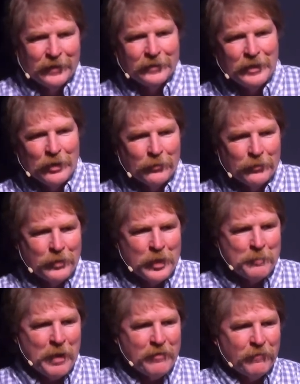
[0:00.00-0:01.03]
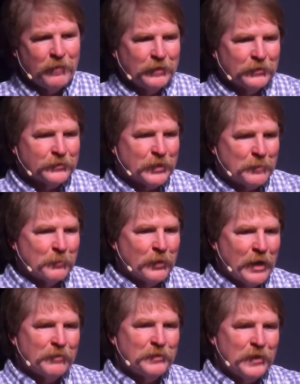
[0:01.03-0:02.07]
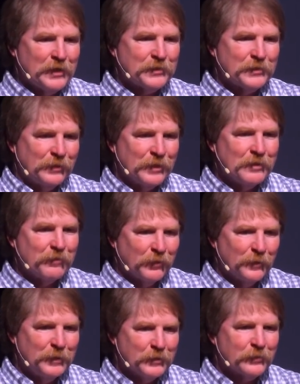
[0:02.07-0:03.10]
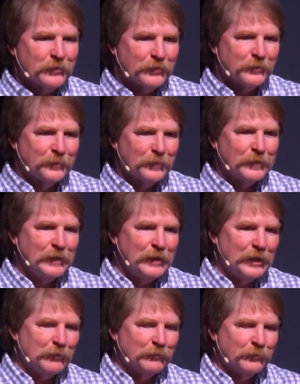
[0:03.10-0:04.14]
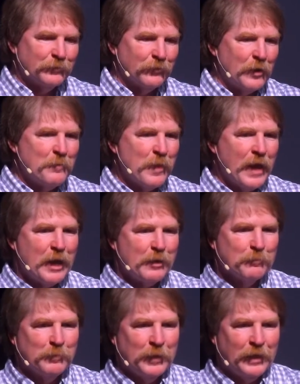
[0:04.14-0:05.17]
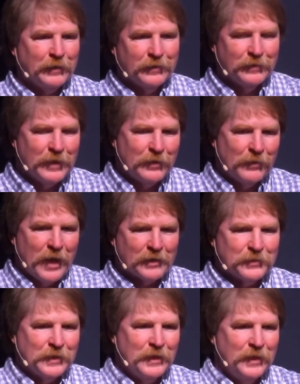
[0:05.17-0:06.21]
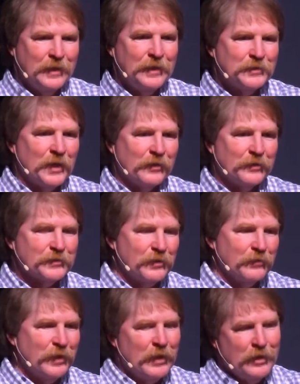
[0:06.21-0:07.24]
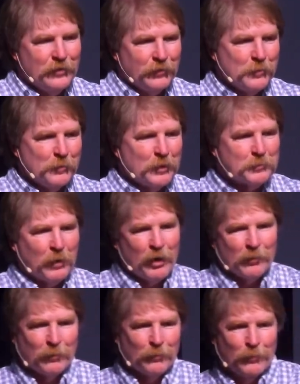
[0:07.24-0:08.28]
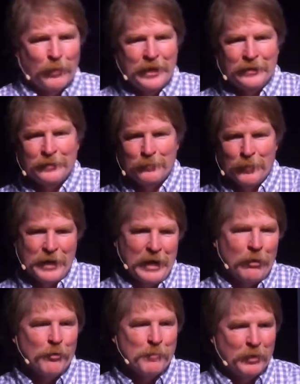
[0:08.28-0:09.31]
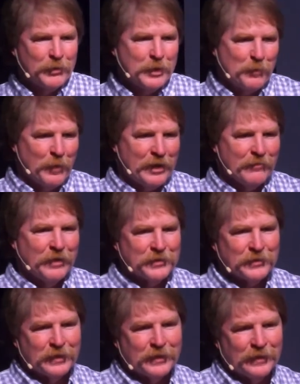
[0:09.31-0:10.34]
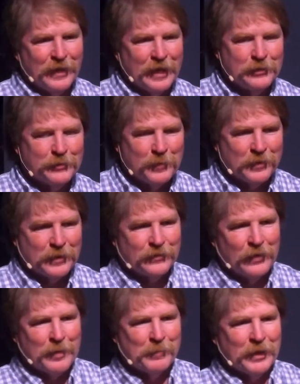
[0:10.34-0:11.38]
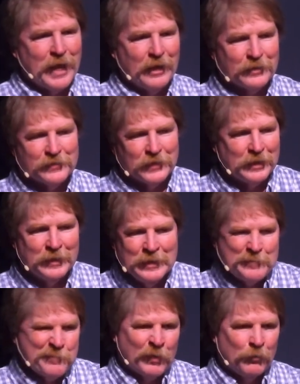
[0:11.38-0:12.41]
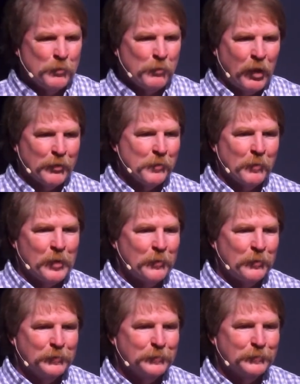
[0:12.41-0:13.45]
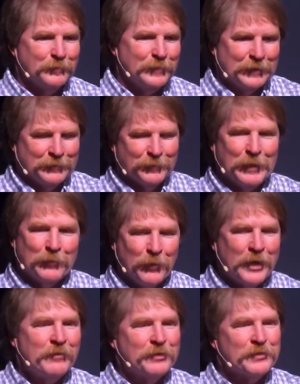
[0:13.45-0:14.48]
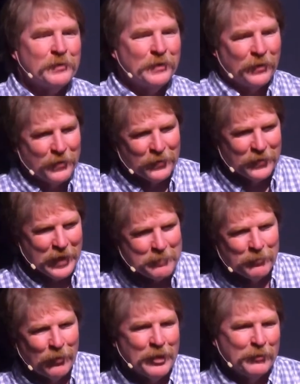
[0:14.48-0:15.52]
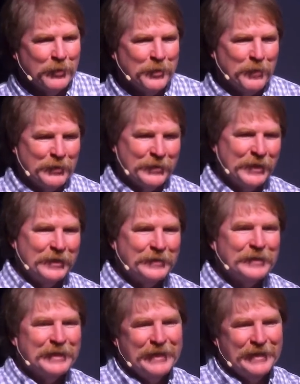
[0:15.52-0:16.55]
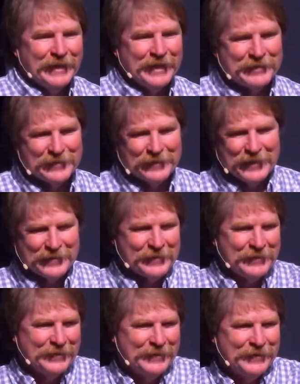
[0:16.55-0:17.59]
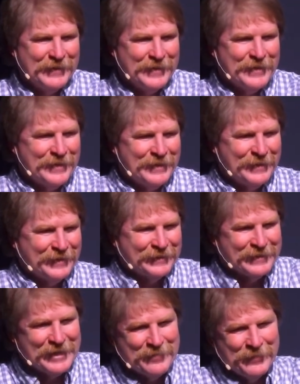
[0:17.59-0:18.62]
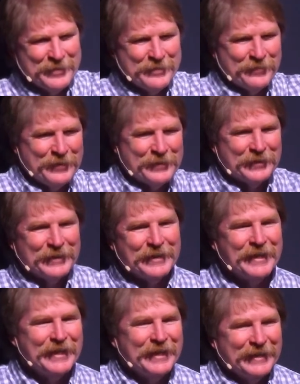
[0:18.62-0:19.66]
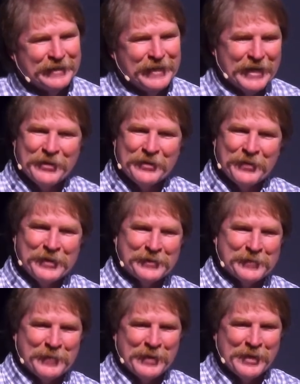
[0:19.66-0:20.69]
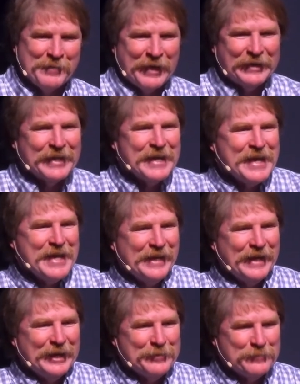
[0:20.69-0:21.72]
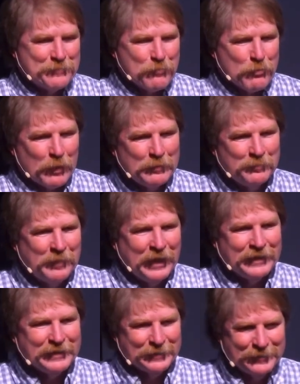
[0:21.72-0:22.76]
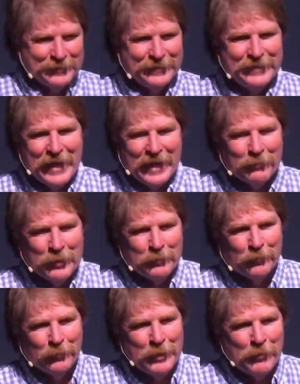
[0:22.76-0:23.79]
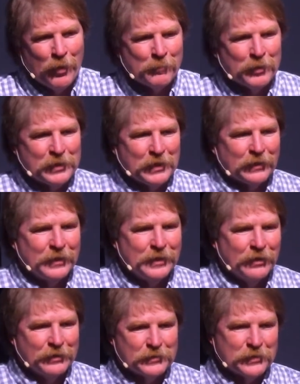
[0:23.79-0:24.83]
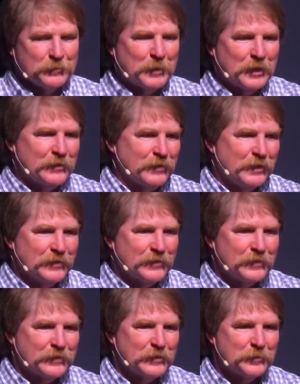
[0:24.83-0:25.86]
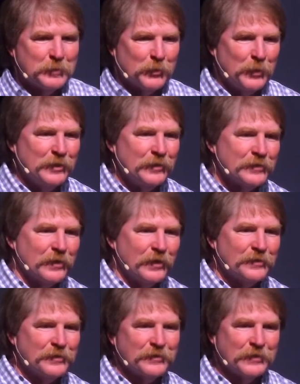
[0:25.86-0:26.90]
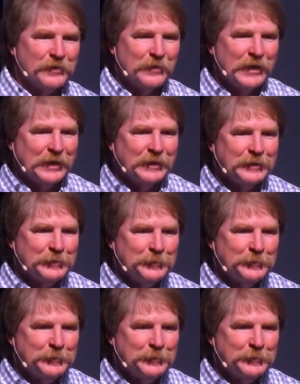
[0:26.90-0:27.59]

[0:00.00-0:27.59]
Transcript: you know, they may feel some gravitational influence um, from that, but they don't actually hit each other. So for the most part, when, when our Milky Way eventually collides with the Andromeda Galaxy, we probably won't, you know, well, whatever's on Earth at that point, we won't know. That's, that's still a long time in the future. Got other things to worry about. Um, but yeah, we, we won't particularly notice just because the distances between the stars is so great.